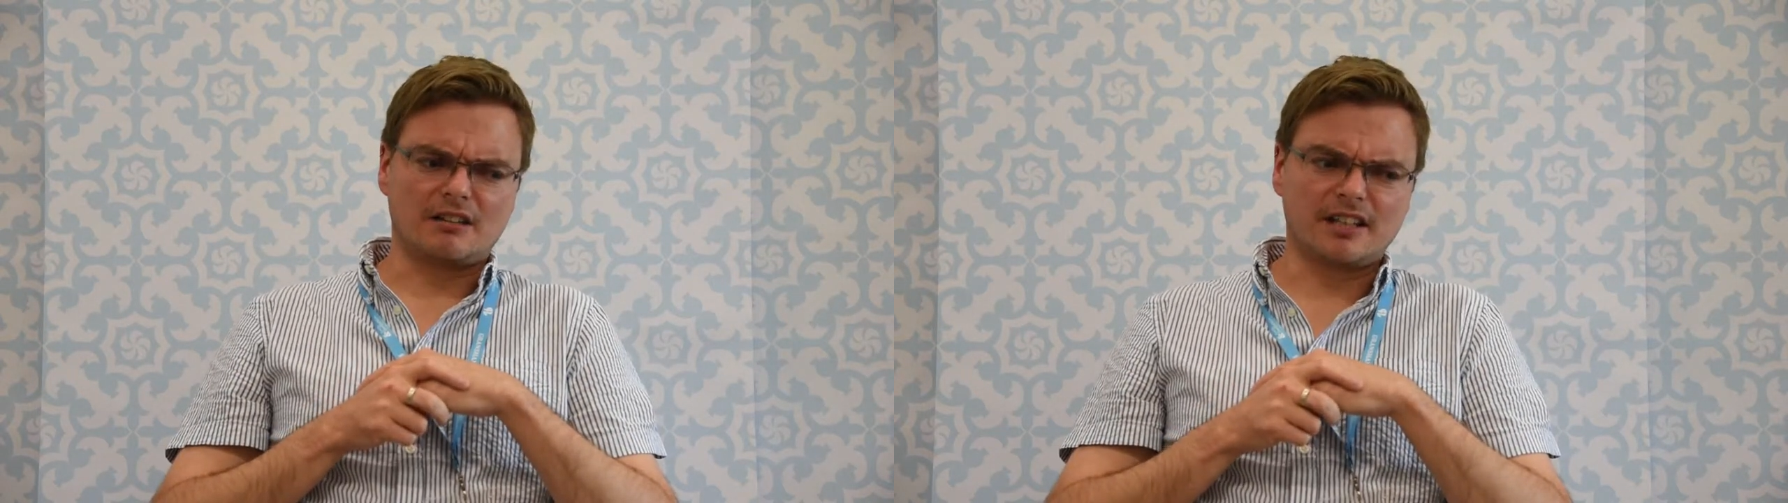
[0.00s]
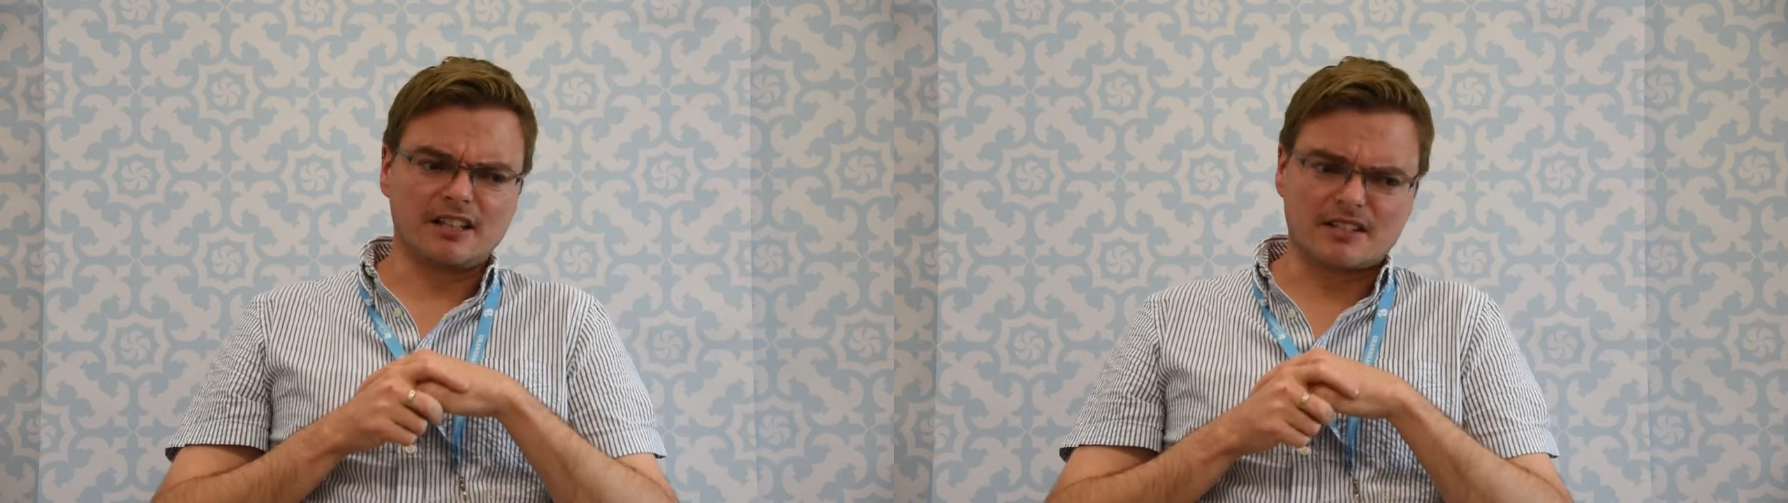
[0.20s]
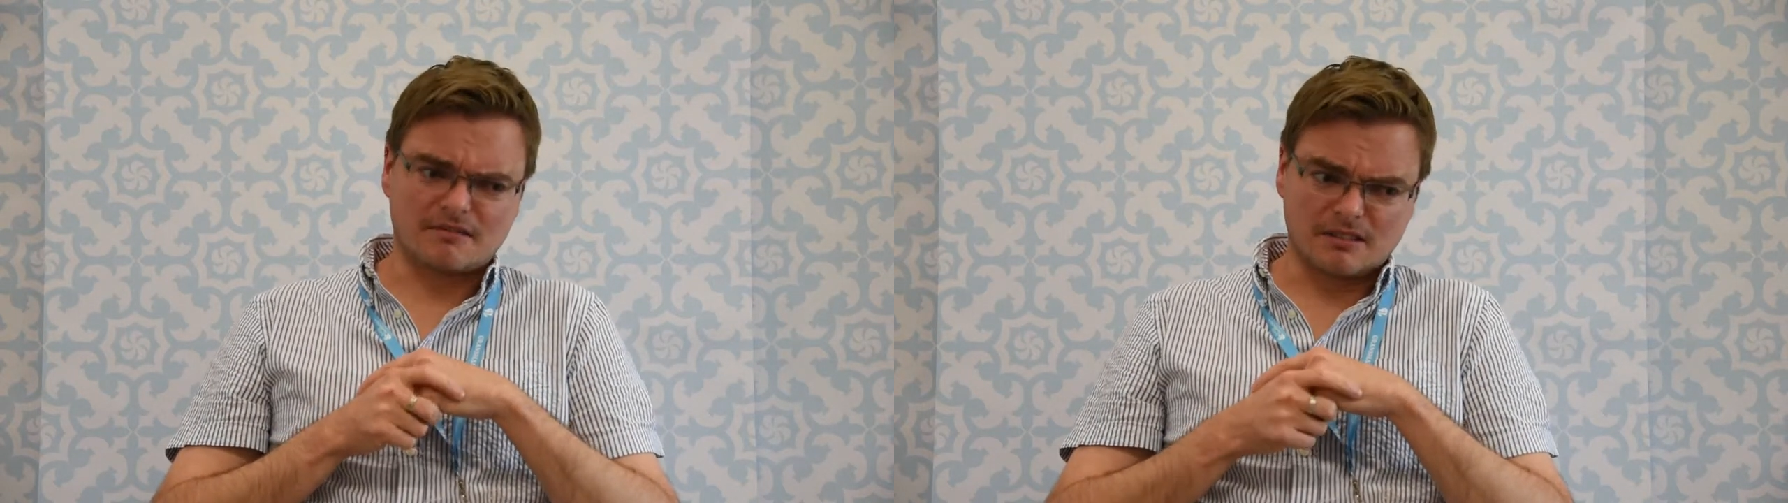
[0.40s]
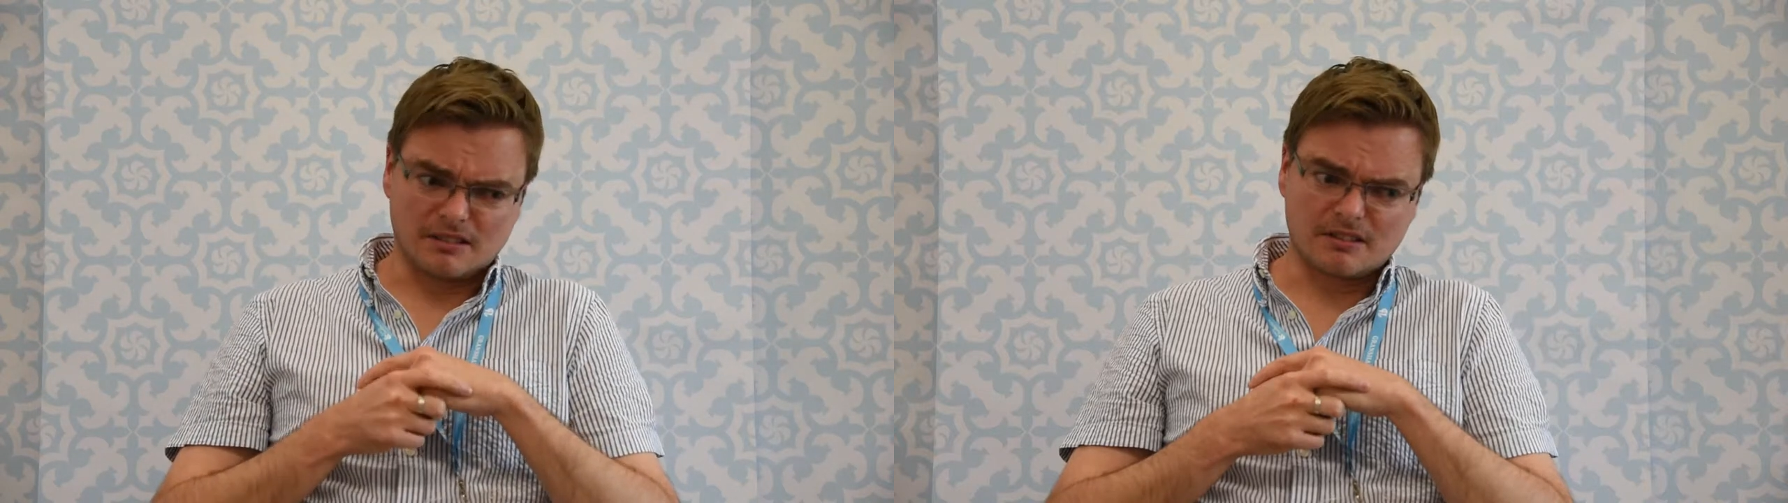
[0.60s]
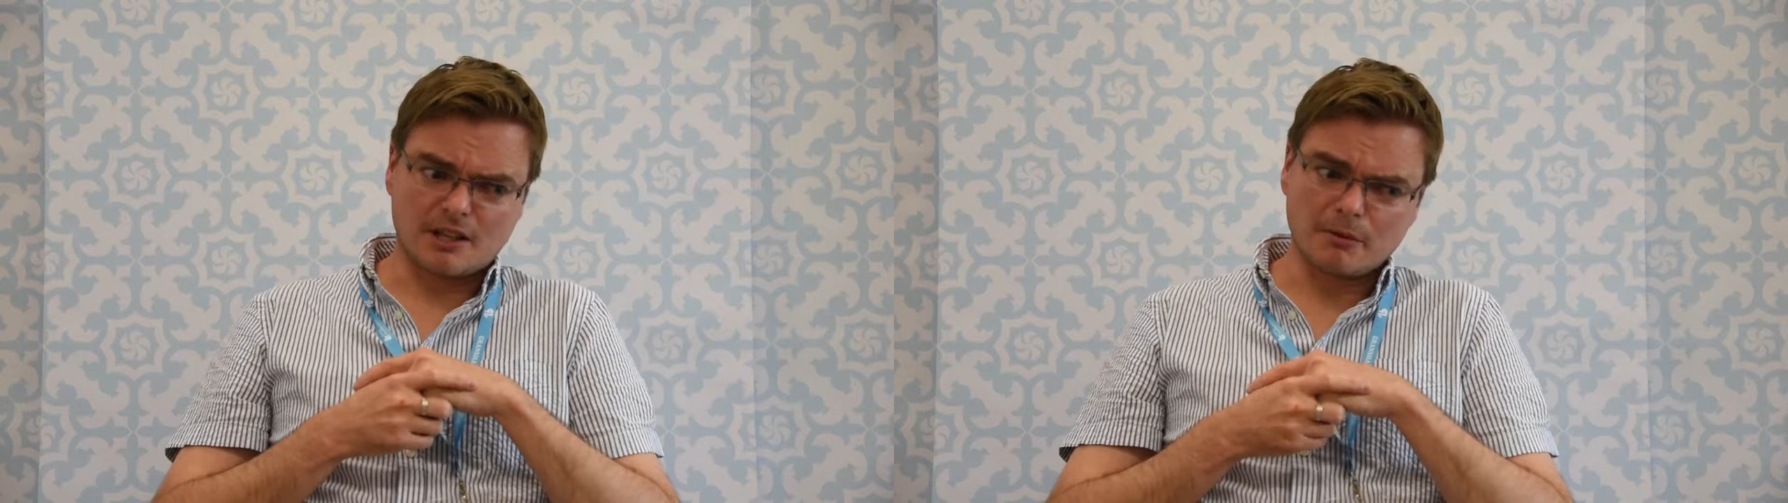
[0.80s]
things
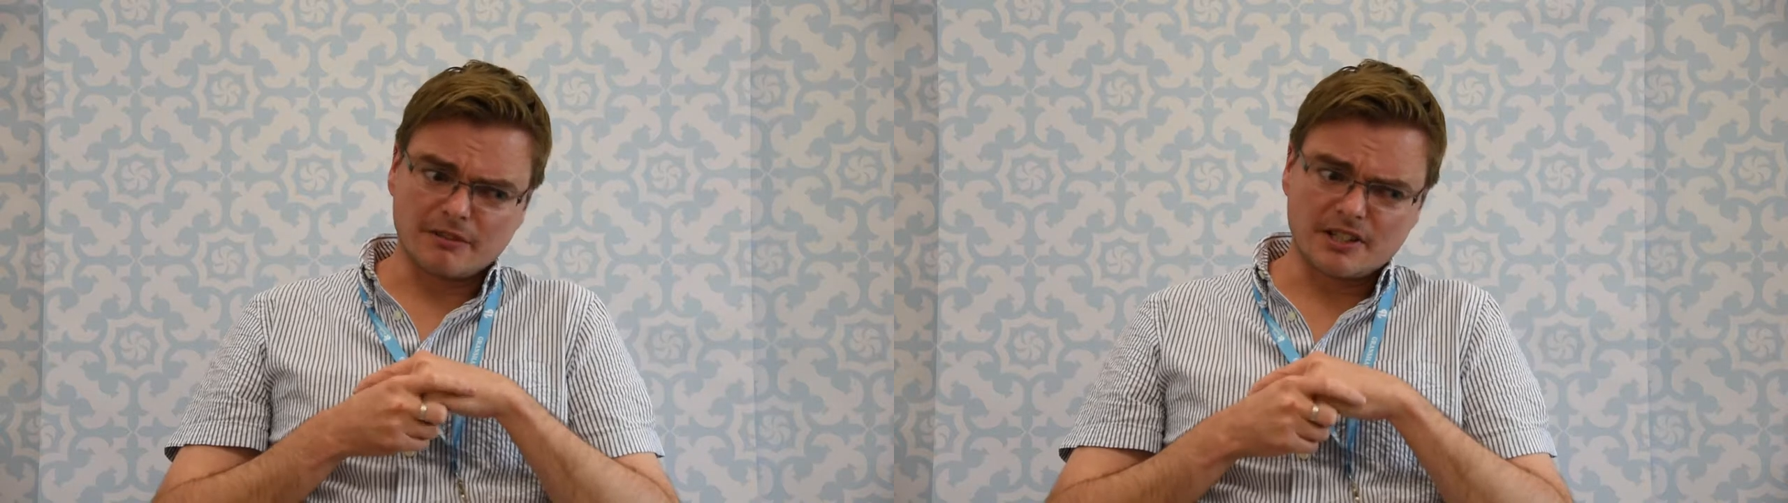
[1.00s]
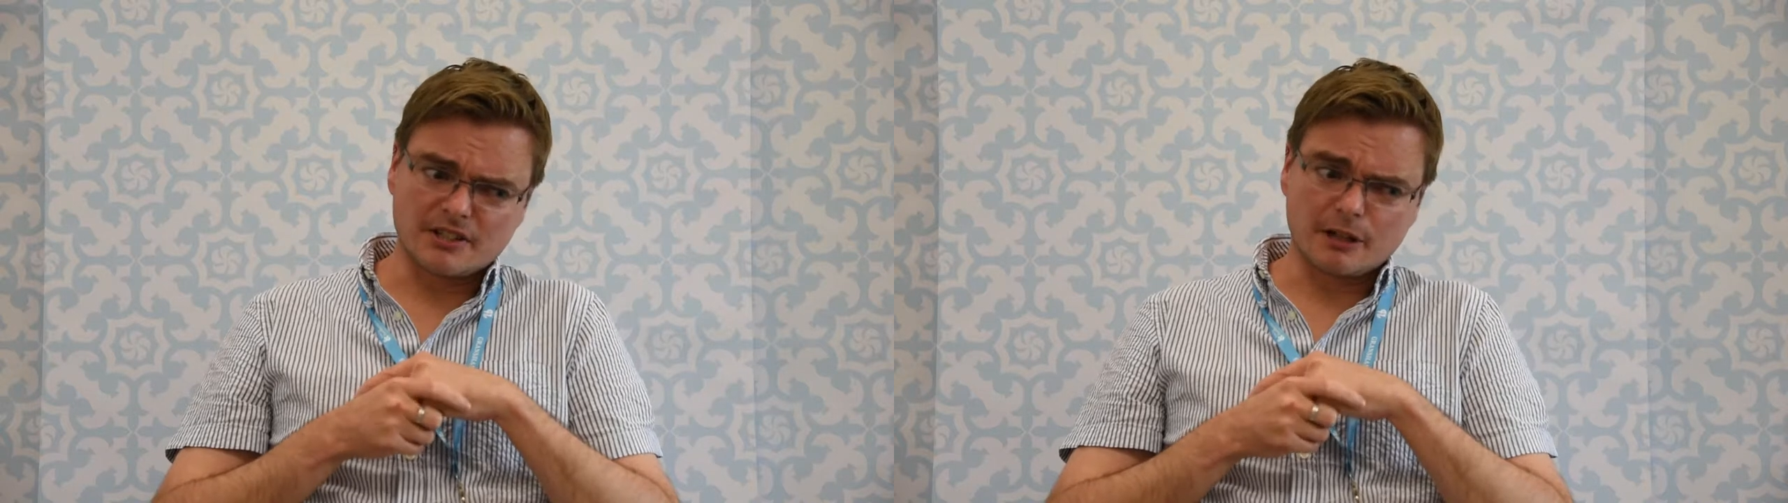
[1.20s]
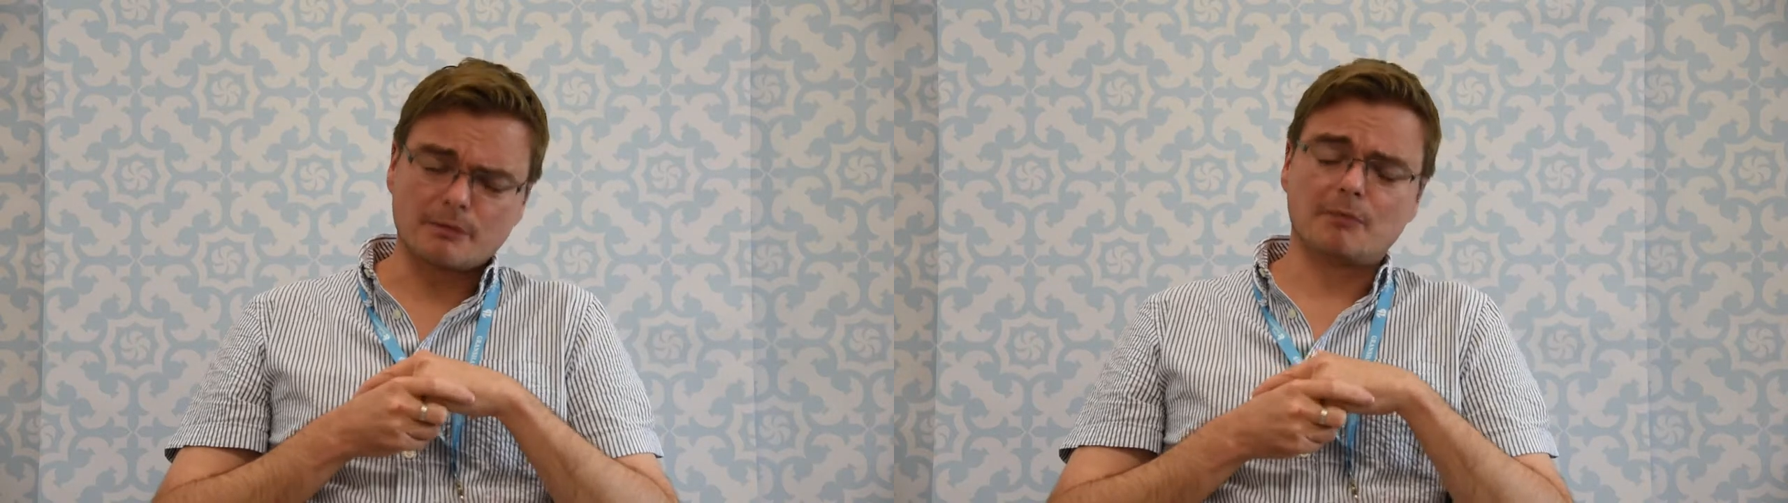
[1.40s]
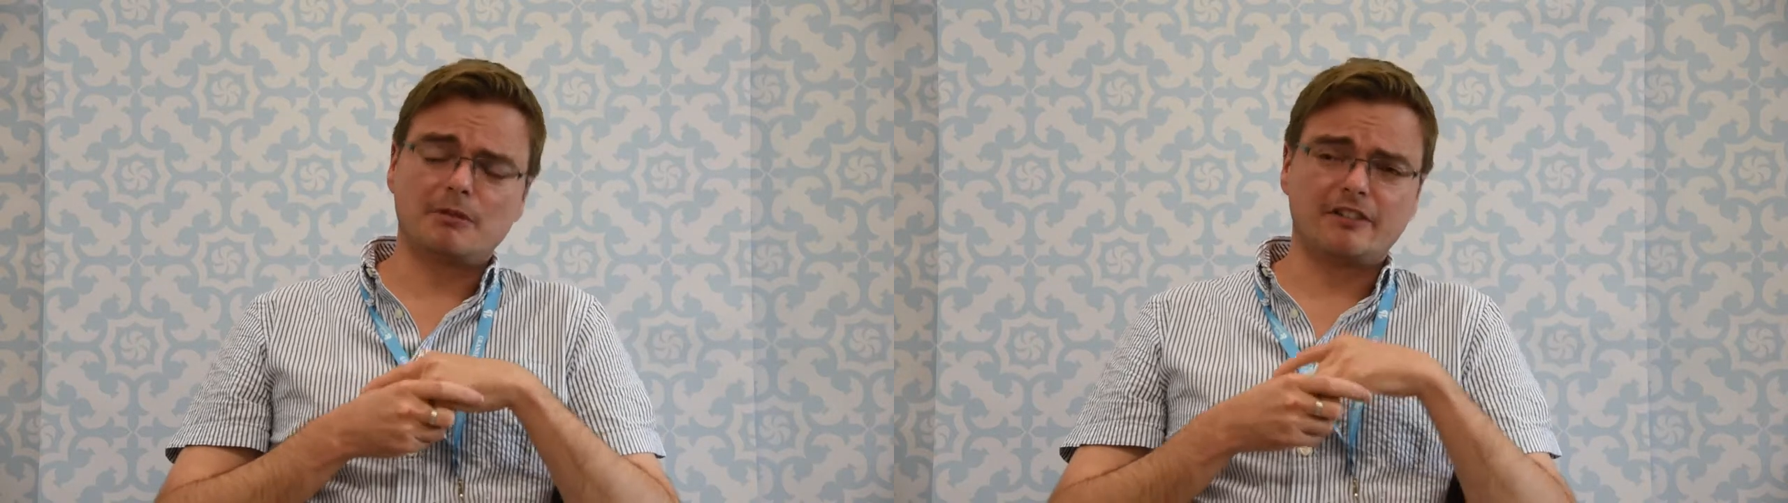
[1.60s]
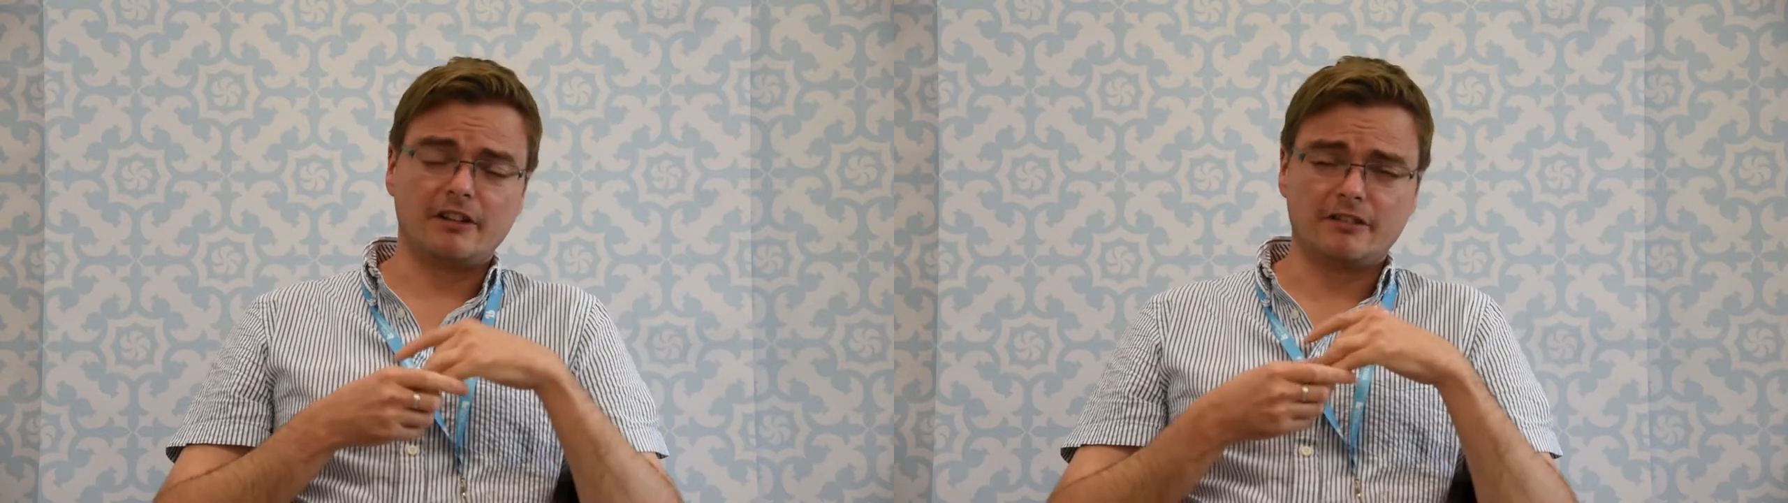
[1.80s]
some of these scripts can be very,